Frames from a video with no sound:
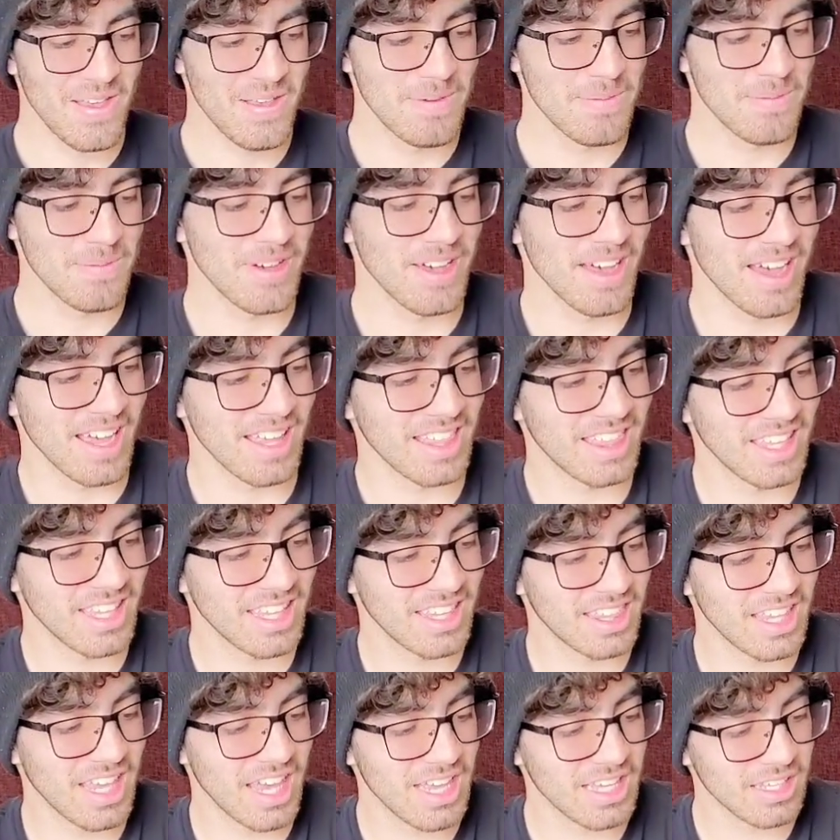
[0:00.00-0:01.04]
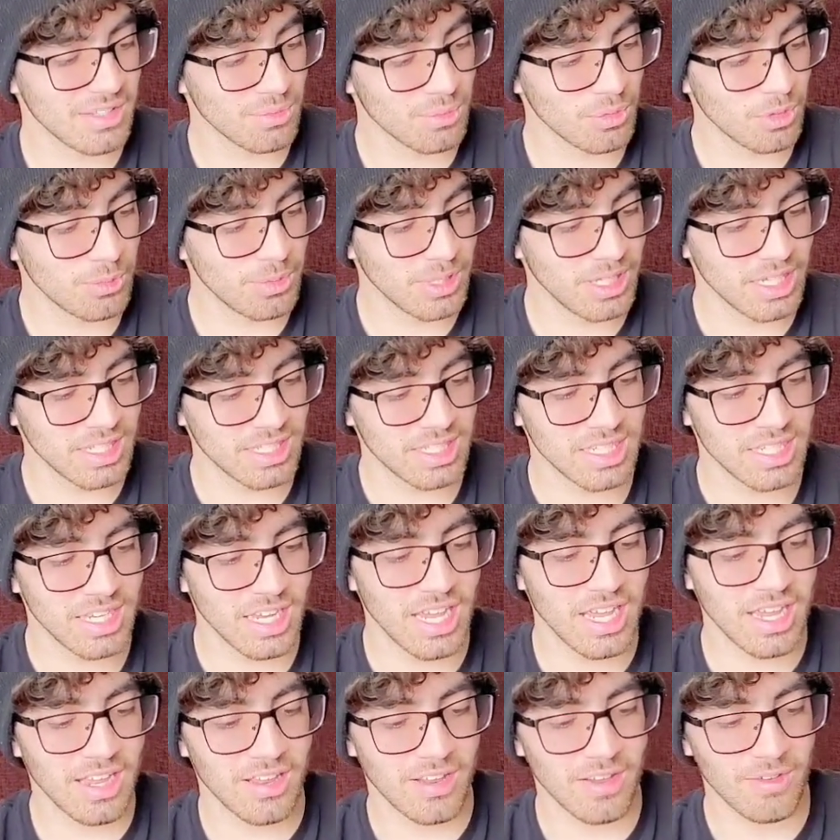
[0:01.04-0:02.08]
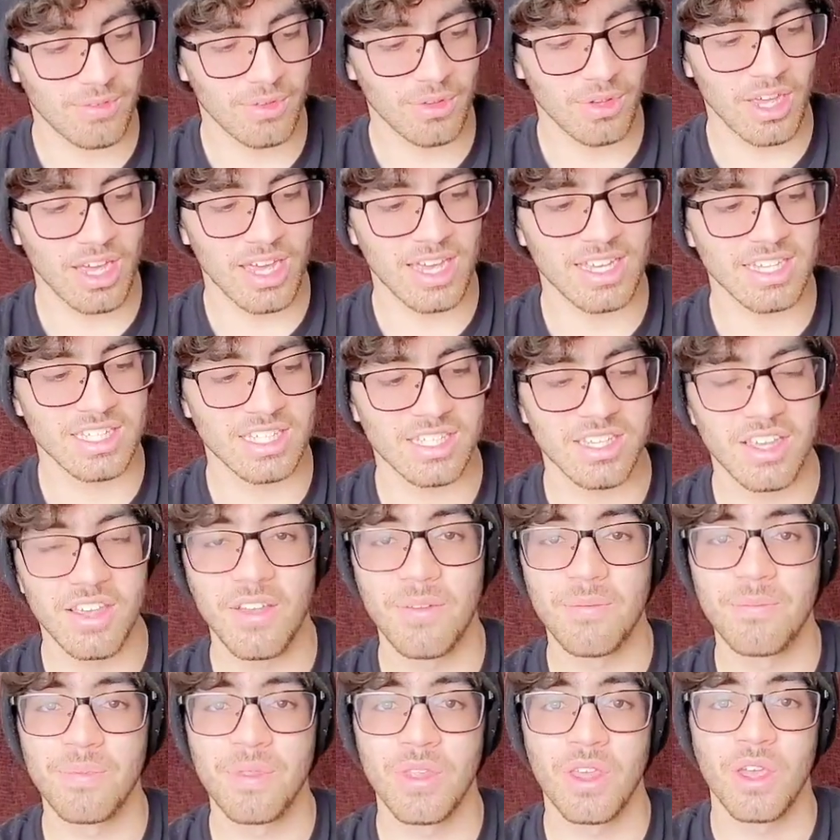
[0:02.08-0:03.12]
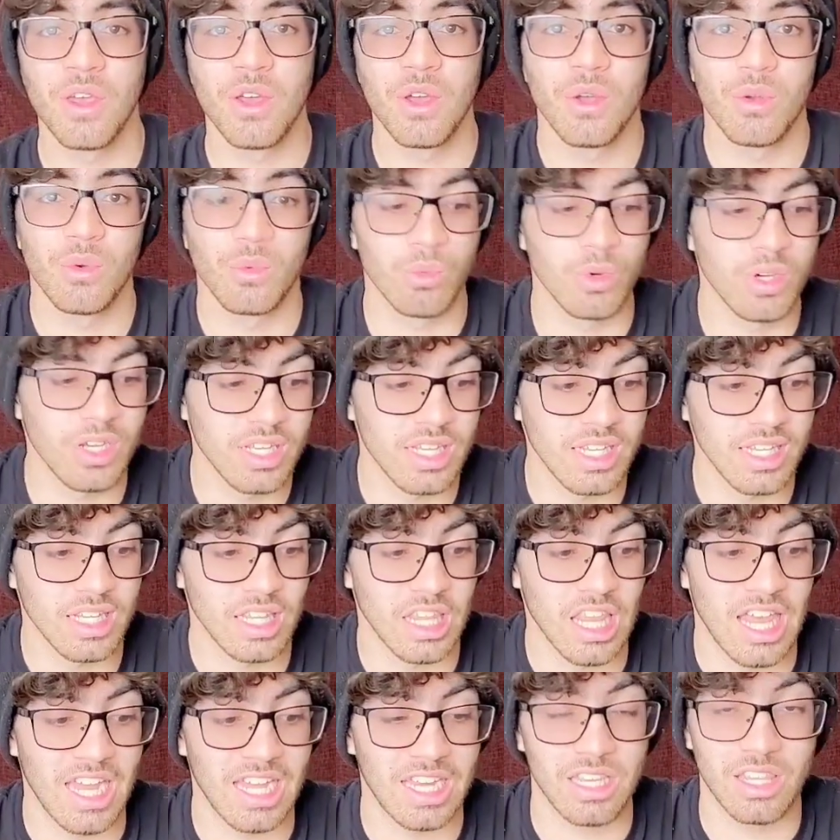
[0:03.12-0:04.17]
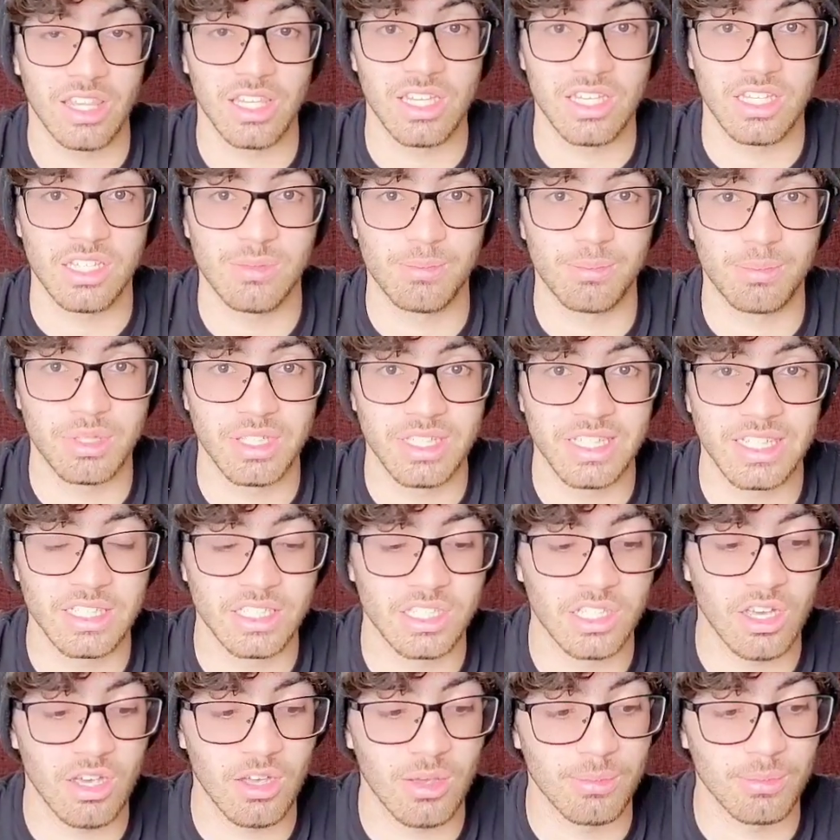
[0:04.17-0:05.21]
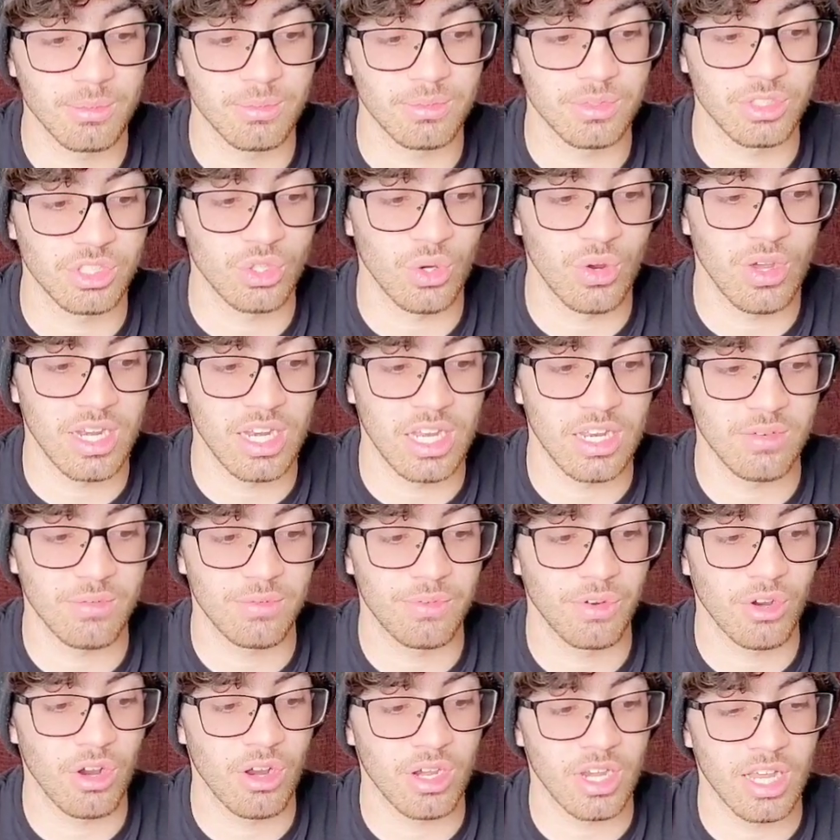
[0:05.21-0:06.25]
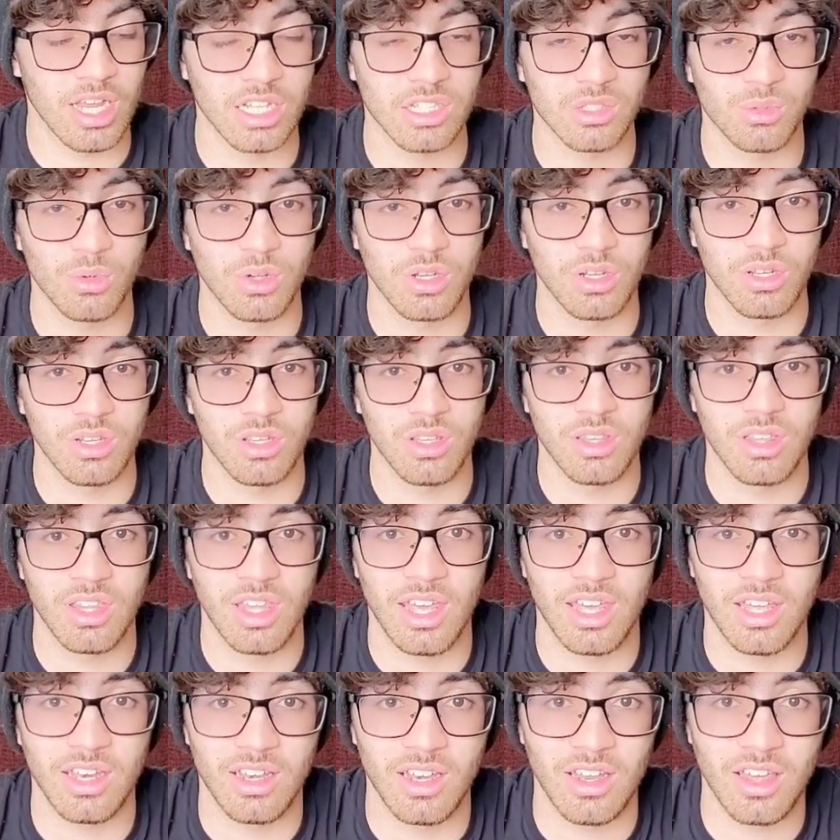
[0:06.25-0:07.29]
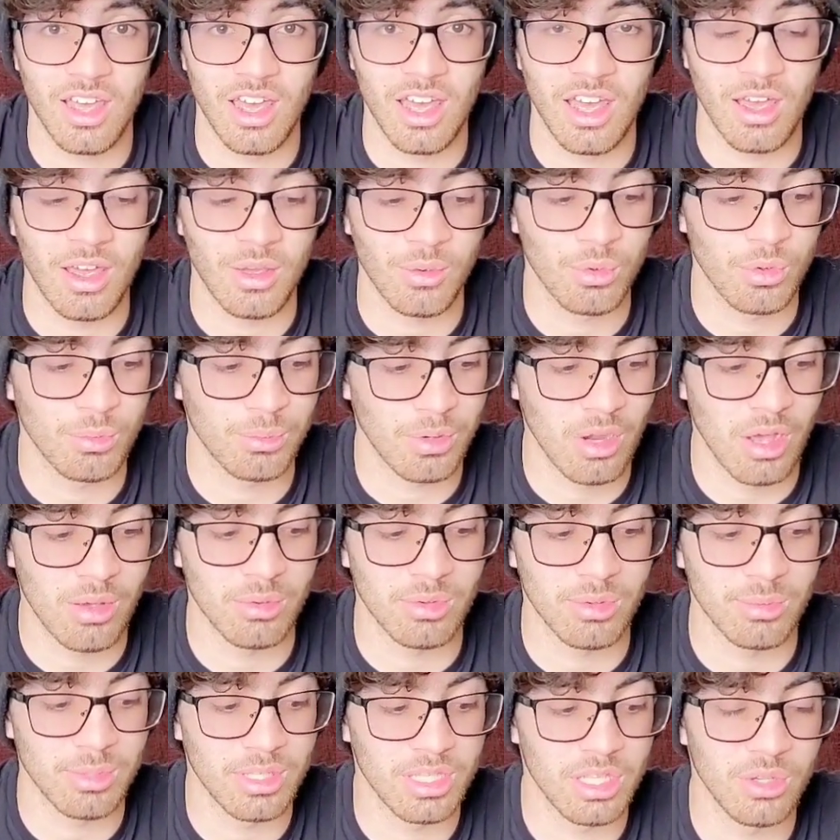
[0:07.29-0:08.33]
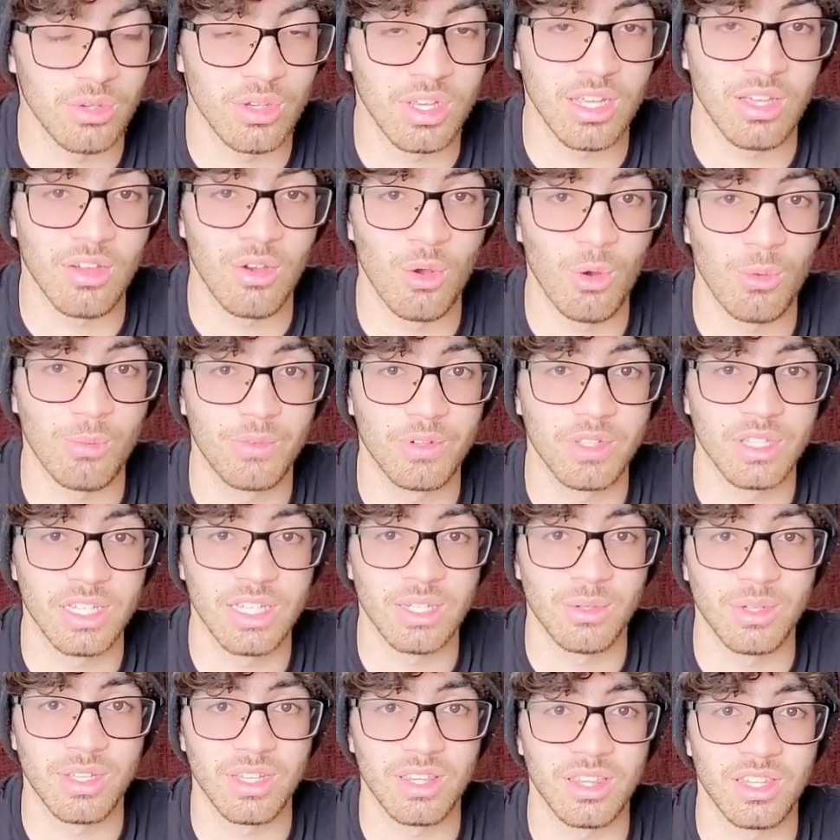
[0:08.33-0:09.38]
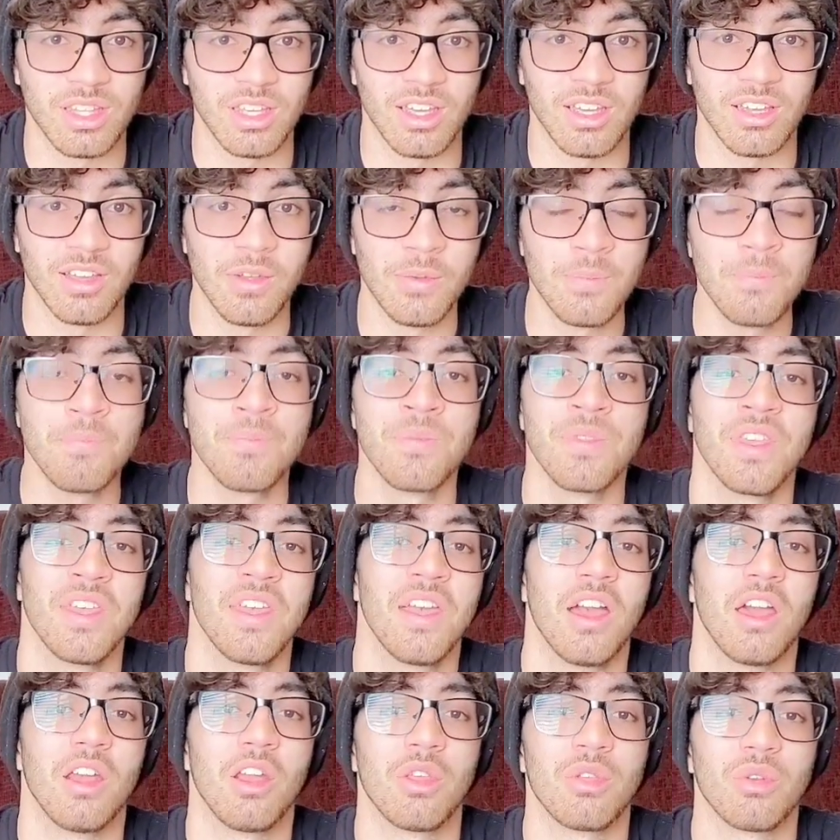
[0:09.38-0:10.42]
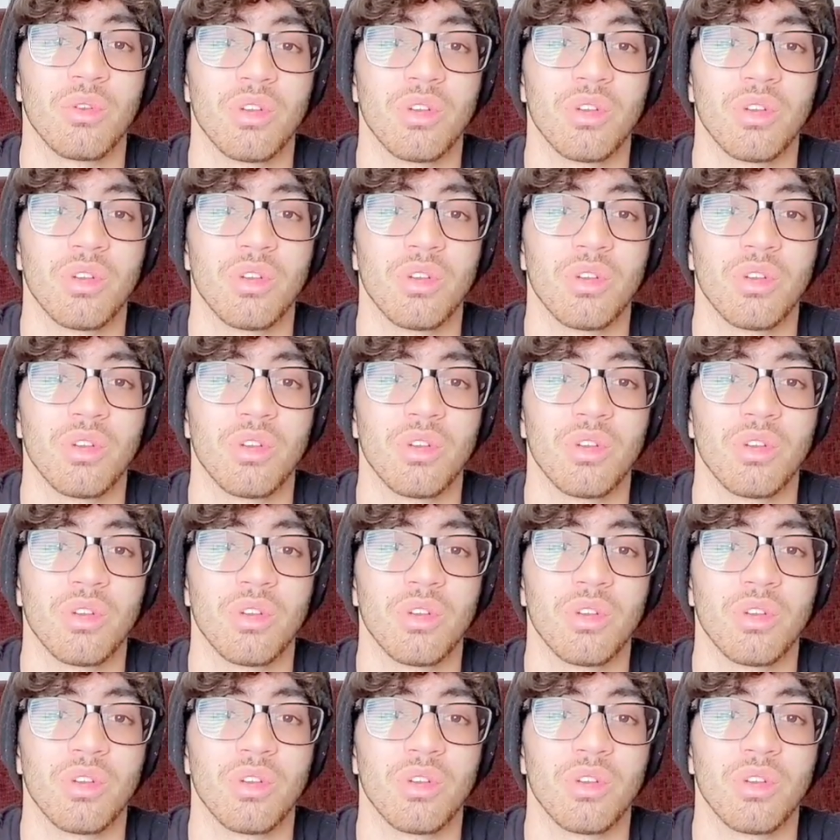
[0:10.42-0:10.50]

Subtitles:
But I think that will be it today. If you guys really like this, please come join in for our next one that I will probably be doing, hopefully with another